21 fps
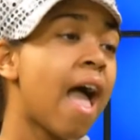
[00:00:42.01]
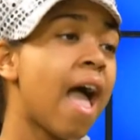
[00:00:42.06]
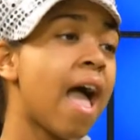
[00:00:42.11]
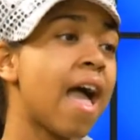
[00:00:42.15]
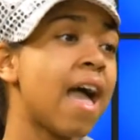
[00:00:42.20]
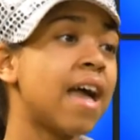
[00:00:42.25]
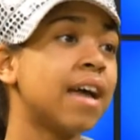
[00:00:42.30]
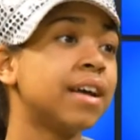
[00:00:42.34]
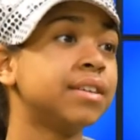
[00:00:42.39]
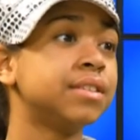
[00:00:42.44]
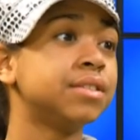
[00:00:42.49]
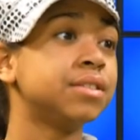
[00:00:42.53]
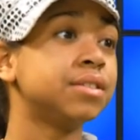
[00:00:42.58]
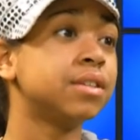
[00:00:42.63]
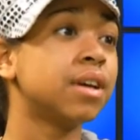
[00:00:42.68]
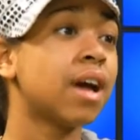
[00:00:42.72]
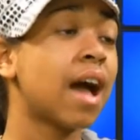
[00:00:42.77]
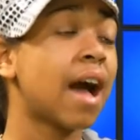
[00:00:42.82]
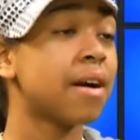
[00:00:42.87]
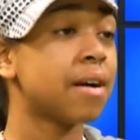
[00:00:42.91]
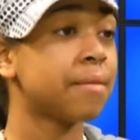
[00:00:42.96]

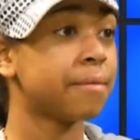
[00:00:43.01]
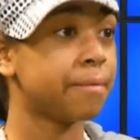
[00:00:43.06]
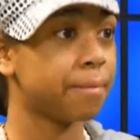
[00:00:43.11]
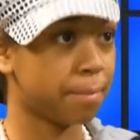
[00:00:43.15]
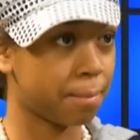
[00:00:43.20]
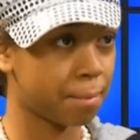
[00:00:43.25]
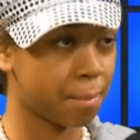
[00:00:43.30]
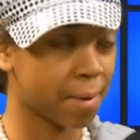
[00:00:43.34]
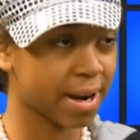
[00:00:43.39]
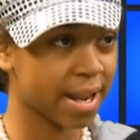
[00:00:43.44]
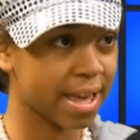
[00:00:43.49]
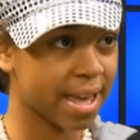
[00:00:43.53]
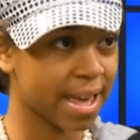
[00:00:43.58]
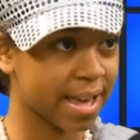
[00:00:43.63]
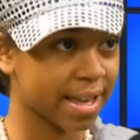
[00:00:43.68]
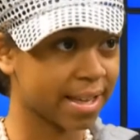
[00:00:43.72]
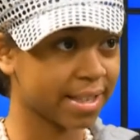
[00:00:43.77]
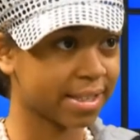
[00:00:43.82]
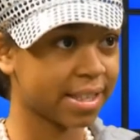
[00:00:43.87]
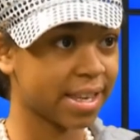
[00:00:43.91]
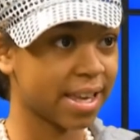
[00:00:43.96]
And what it
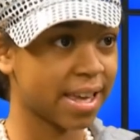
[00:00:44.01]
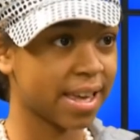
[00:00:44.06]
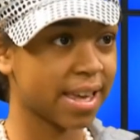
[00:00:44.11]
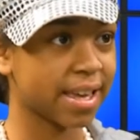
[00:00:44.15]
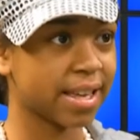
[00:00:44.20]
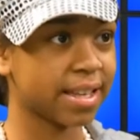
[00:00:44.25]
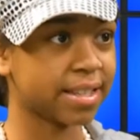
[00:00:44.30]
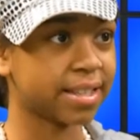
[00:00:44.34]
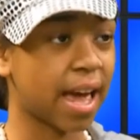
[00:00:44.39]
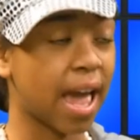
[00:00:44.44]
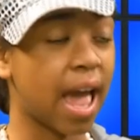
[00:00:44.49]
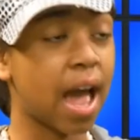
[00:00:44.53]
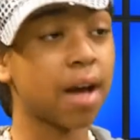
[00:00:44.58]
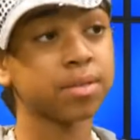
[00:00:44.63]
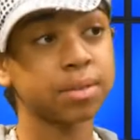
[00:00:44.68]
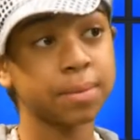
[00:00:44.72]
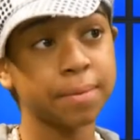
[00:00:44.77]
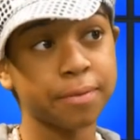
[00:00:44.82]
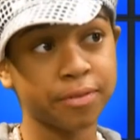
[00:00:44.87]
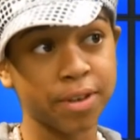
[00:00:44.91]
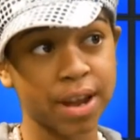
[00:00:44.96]
is, is I have
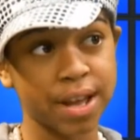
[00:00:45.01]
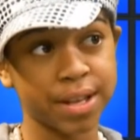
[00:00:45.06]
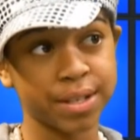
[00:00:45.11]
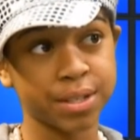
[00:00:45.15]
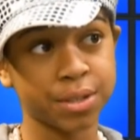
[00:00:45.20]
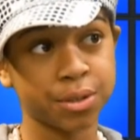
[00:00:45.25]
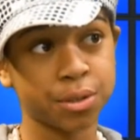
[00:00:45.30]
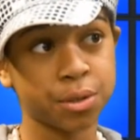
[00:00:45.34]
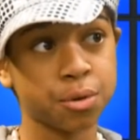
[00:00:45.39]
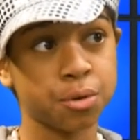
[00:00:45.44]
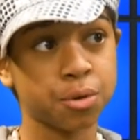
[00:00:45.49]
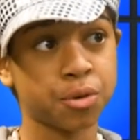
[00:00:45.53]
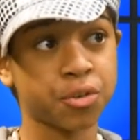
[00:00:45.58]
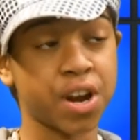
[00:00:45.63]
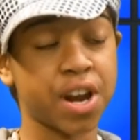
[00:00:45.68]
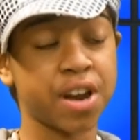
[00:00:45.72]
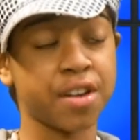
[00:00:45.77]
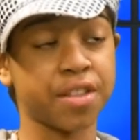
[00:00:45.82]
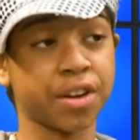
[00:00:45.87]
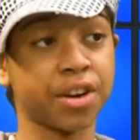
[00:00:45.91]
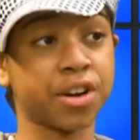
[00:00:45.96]
some friends who
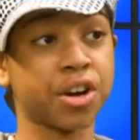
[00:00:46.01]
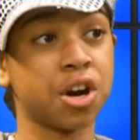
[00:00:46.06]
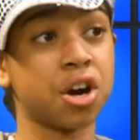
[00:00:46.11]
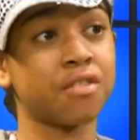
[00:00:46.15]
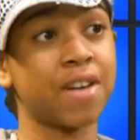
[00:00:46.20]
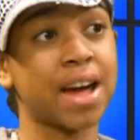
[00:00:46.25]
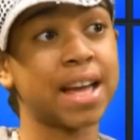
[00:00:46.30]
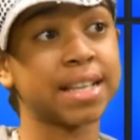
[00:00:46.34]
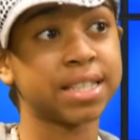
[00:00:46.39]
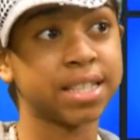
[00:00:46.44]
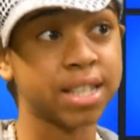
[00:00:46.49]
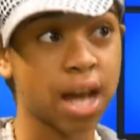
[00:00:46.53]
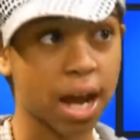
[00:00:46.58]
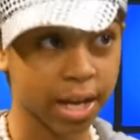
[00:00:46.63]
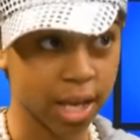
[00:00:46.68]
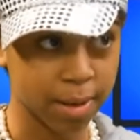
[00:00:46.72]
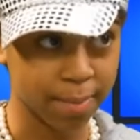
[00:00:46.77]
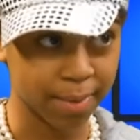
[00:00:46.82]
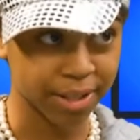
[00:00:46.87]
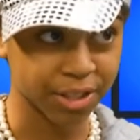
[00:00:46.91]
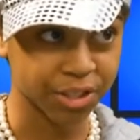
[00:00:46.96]
created the Girl Rising
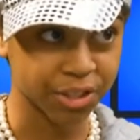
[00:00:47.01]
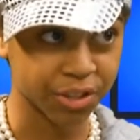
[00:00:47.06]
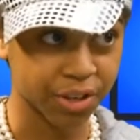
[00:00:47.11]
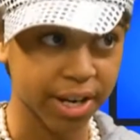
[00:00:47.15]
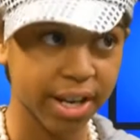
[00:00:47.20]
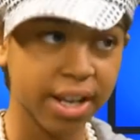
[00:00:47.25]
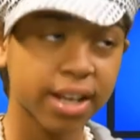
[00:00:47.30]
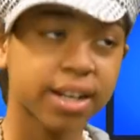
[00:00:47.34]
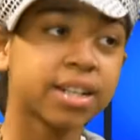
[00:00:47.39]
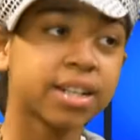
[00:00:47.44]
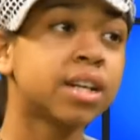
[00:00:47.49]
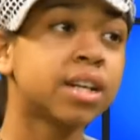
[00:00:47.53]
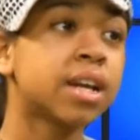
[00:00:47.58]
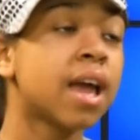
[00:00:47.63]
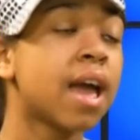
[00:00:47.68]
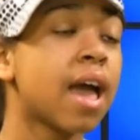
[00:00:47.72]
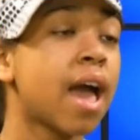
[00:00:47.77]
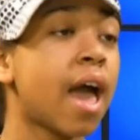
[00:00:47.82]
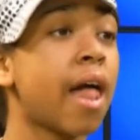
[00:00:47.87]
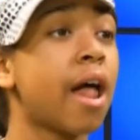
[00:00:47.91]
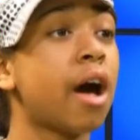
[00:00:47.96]
documentary,
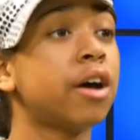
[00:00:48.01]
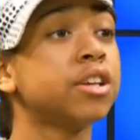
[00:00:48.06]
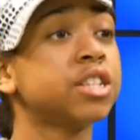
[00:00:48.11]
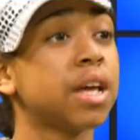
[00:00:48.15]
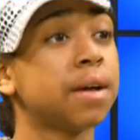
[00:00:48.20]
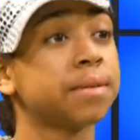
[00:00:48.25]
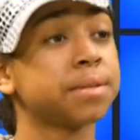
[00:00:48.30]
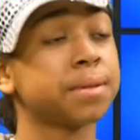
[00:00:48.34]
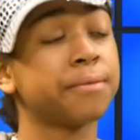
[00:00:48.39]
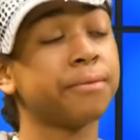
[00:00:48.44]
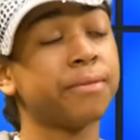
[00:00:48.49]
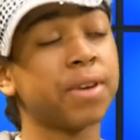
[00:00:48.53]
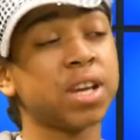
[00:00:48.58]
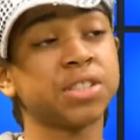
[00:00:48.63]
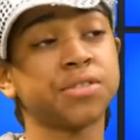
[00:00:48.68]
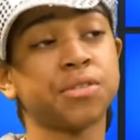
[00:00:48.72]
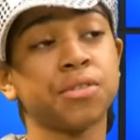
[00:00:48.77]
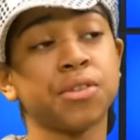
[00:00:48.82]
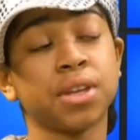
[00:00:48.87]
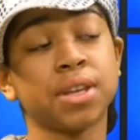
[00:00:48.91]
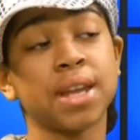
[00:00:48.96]
and I also have some
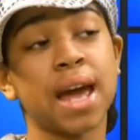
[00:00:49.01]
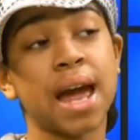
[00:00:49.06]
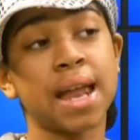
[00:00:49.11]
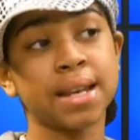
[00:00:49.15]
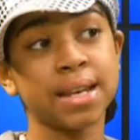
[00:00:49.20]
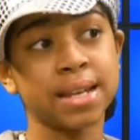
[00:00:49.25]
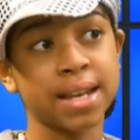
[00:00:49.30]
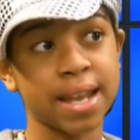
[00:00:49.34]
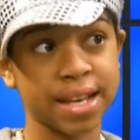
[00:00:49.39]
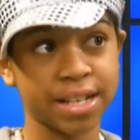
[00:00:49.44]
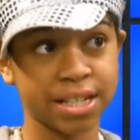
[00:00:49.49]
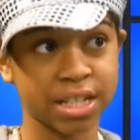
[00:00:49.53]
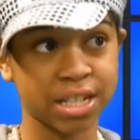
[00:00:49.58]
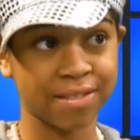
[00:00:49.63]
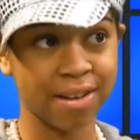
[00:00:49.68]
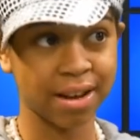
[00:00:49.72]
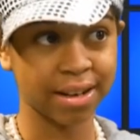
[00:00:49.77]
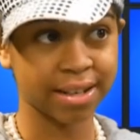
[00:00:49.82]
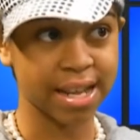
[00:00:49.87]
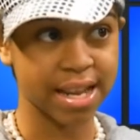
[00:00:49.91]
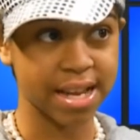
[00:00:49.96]
friends from the United Nations
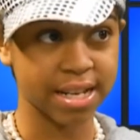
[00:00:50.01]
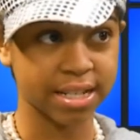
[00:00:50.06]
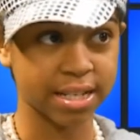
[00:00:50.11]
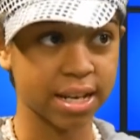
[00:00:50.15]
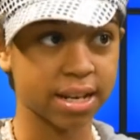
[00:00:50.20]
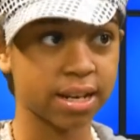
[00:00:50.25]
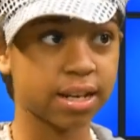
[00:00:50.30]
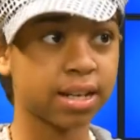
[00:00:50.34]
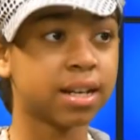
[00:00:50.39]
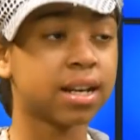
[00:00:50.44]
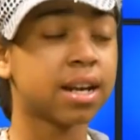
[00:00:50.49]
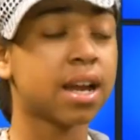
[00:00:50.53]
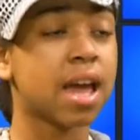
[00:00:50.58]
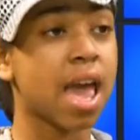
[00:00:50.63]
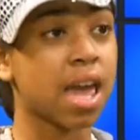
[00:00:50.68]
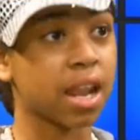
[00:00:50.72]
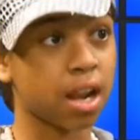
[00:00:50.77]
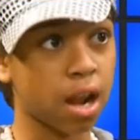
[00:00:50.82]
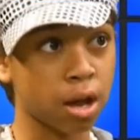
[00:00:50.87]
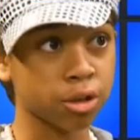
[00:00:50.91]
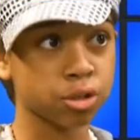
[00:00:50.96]
Foundation,
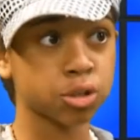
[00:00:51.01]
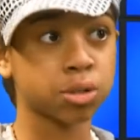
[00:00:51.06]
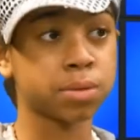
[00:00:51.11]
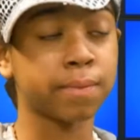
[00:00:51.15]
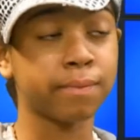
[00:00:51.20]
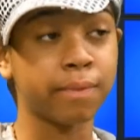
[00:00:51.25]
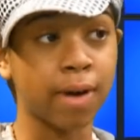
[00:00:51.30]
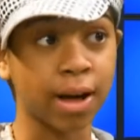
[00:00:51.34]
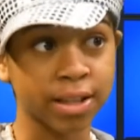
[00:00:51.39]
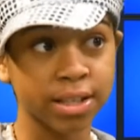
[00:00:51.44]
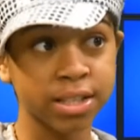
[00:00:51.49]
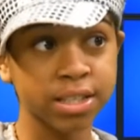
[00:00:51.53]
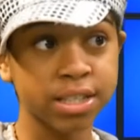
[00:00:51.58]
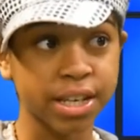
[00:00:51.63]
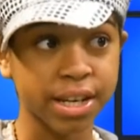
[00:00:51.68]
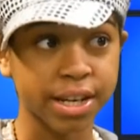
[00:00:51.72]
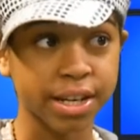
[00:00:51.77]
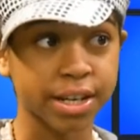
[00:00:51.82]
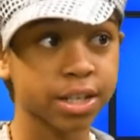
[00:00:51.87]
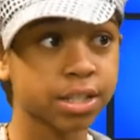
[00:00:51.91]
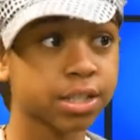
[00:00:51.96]
and also some
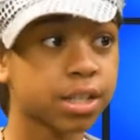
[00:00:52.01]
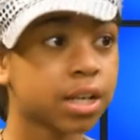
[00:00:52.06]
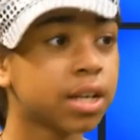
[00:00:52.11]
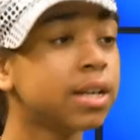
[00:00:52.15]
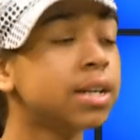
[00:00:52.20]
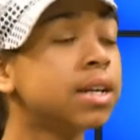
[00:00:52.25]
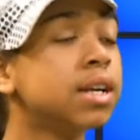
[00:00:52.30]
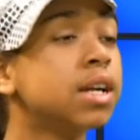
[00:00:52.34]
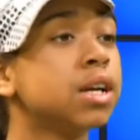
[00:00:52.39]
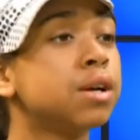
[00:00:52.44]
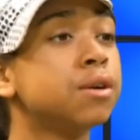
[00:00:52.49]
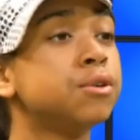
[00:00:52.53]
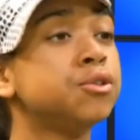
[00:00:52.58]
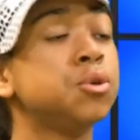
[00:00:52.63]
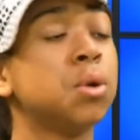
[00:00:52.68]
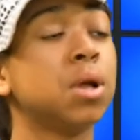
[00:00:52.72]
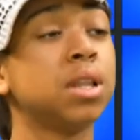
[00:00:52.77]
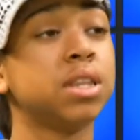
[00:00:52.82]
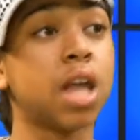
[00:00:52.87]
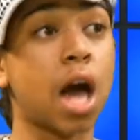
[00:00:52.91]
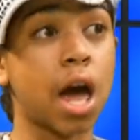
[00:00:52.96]
volunteers who
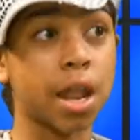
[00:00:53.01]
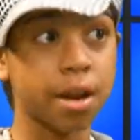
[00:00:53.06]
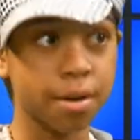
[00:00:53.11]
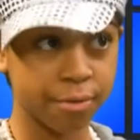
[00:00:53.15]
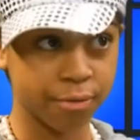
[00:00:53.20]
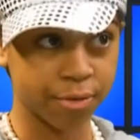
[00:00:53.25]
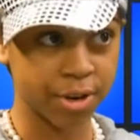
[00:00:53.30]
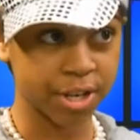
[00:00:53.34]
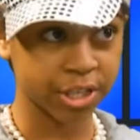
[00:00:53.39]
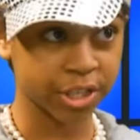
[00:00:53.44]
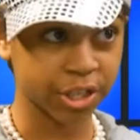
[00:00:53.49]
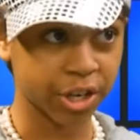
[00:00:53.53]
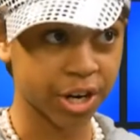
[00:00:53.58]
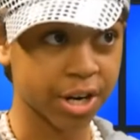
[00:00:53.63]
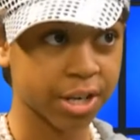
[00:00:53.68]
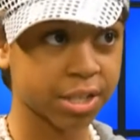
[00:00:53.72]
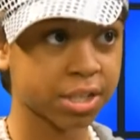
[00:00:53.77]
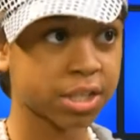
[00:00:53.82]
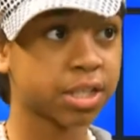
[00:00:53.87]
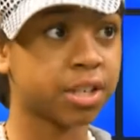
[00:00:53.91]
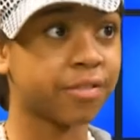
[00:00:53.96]
do a lot of
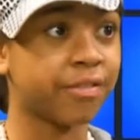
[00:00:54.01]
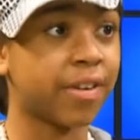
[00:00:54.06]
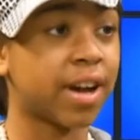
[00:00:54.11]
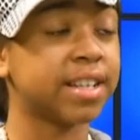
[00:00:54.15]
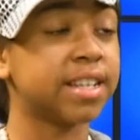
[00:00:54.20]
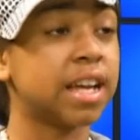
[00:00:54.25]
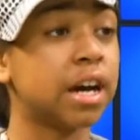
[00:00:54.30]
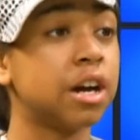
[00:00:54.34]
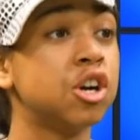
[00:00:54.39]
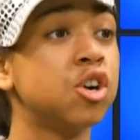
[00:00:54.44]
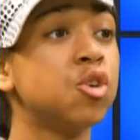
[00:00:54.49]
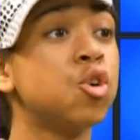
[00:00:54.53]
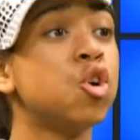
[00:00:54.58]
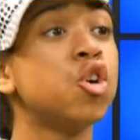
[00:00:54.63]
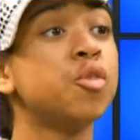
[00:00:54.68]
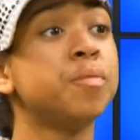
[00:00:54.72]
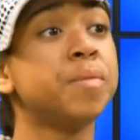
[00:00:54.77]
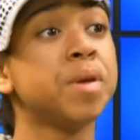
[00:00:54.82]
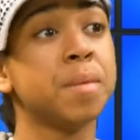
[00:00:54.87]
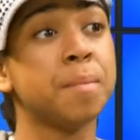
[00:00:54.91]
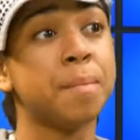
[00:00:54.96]
research to find out who
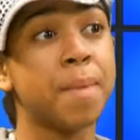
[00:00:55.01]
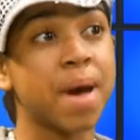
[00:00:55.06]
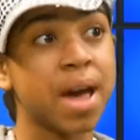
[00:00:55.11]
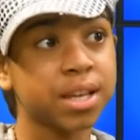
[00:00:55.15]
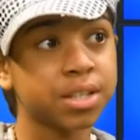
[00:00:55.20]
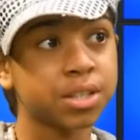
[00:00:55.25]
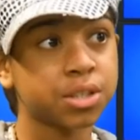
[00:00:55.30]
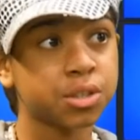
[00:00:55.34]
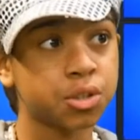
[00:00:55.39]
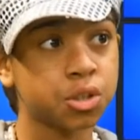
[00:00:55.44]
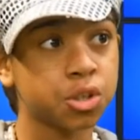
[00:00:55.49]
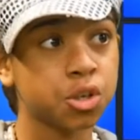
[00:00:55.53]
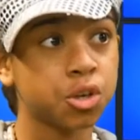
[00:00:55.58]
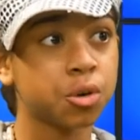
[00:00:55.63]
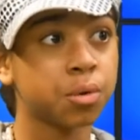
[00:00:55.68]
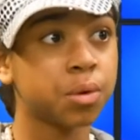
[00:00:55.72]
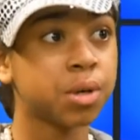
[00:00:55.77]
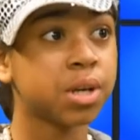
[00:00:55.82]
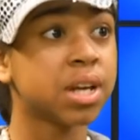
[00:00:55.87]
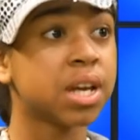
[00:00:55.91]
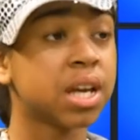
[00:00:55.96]
will be best
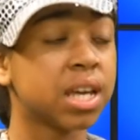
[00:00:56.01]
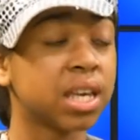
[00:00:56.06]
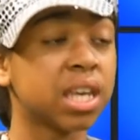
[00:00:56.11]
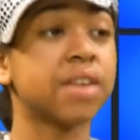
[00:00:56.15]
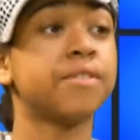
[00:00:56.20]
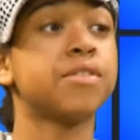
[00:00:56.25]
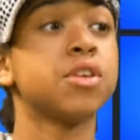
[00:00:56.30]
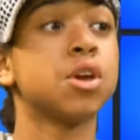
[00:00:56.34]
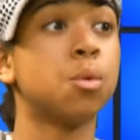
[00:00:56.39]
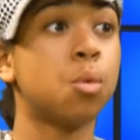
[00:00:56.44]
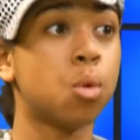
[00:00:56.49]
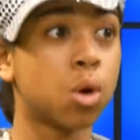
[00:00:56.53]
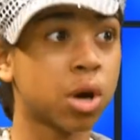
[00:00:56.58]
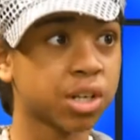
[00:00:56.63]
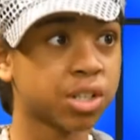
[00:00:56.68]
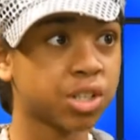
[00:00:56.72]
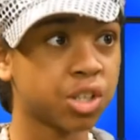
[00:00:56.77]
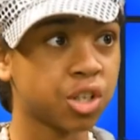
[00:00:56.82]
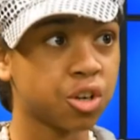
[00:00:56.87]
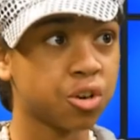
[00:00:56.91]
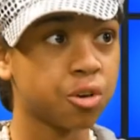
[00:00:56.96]
to give the
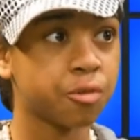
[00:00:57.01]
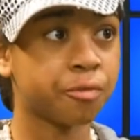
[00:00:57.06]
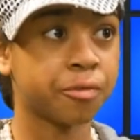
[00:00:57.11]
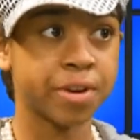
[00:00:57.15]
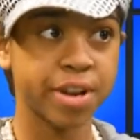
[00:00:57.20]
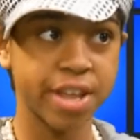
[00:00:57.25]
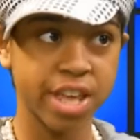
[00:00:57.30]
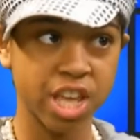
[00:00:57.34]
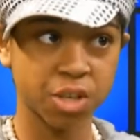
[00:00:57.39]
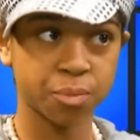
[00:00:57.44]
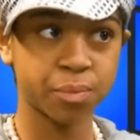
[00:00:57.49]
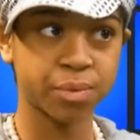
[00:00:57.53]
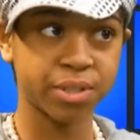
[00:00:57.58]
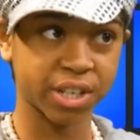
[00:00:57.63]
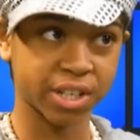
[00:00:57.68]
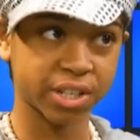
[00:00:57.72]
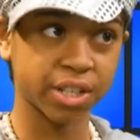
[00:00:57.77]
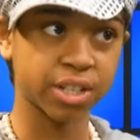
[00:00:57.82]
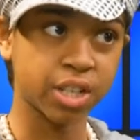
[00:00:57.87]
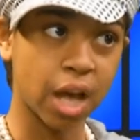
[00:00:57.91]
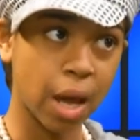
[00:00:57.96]
award to for each
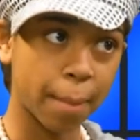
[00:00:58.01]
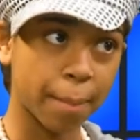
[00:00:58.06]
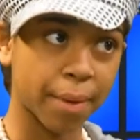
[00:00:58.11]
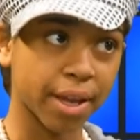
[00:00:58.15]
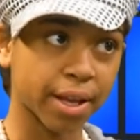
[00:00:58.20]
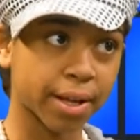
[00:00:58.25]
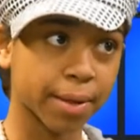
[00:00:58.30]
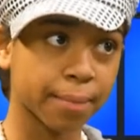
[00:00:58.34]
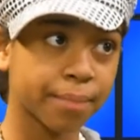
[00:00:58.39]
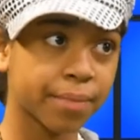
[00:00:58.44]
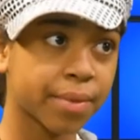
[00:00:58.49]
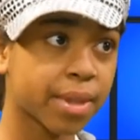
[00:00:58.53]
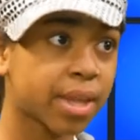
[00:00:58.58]
particular topic.